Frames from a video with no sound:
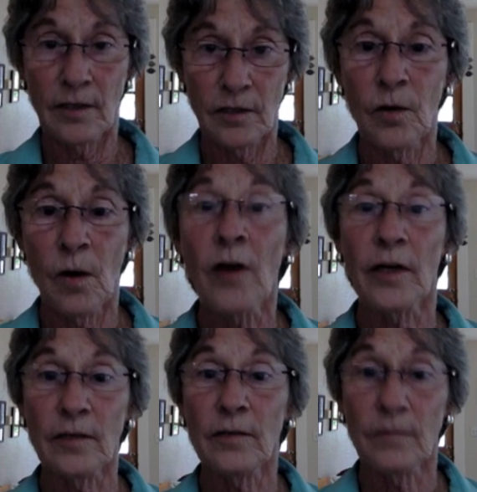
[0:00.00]
that you're
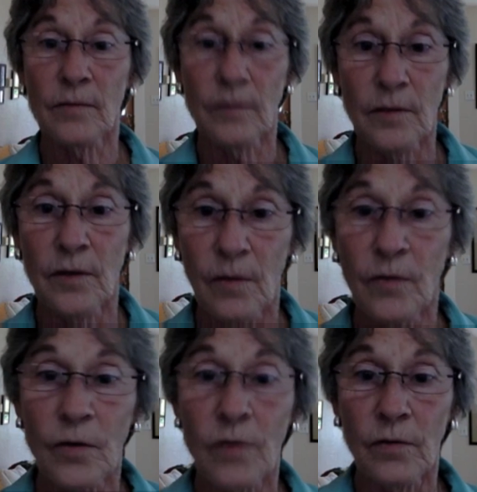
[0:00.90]
on it, you know,
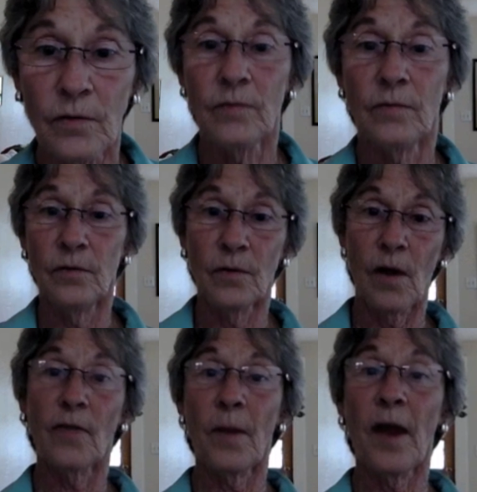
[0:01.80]

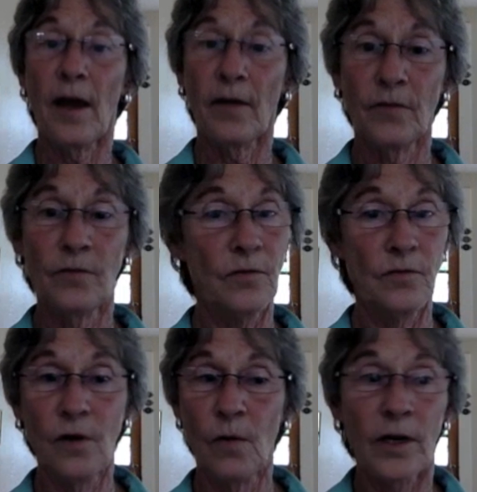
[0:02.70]
you're on the path.
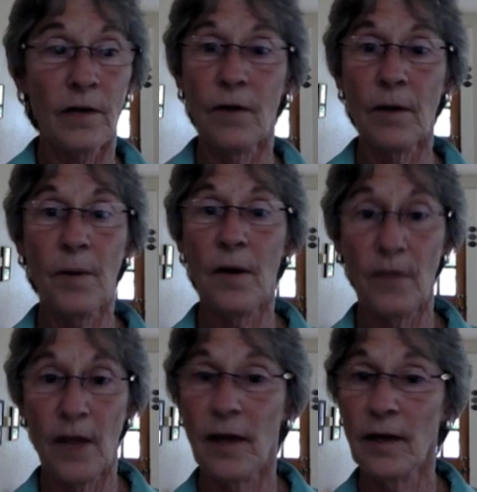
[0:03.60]
Don't give up
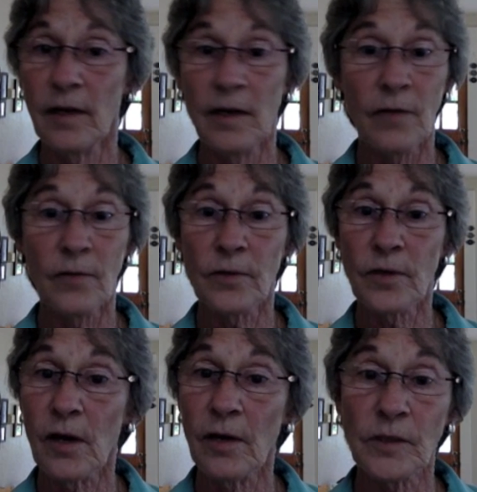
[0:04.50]
on that. And other
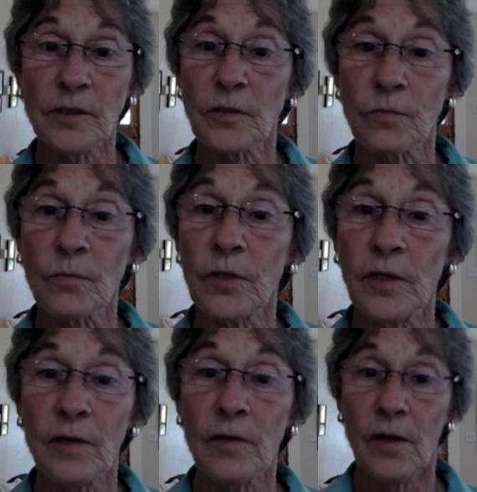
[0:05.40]
times it's a
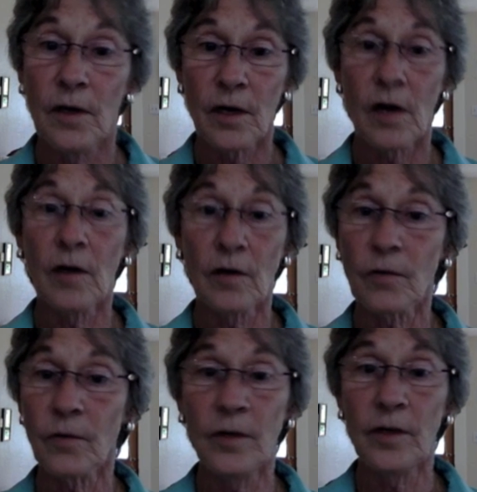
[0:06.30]
real
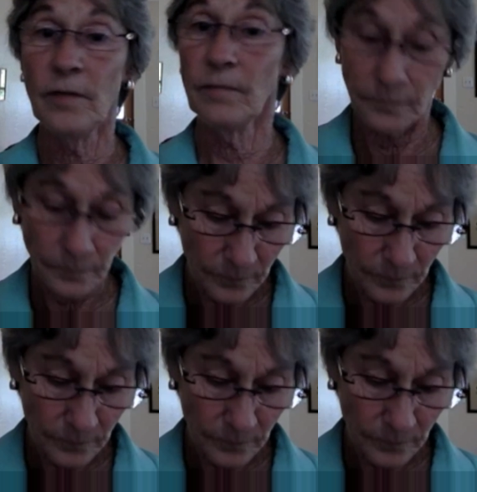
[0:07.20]
concrete,